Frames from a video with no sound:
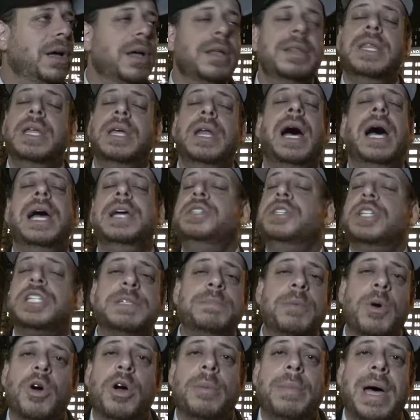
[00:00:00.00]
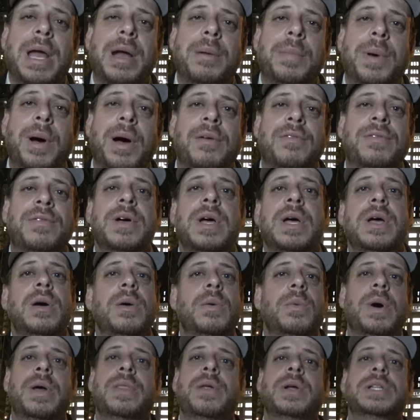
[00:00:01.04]
that I just spoke about above,
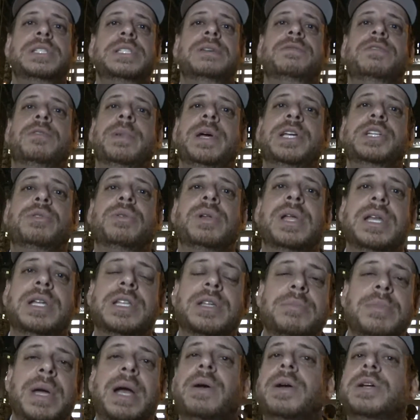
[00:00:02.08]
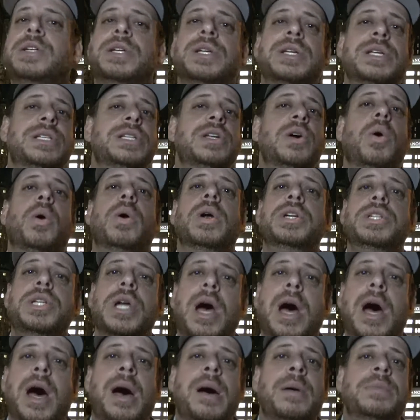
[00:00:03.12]
whether it's information relating to marriages or
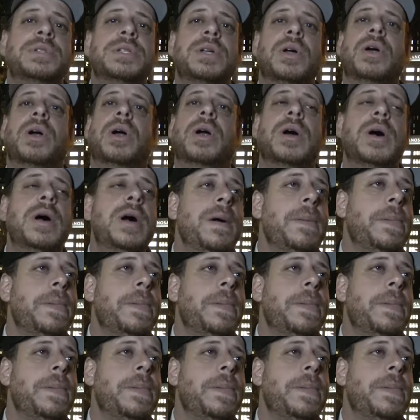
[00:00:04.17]
jobs or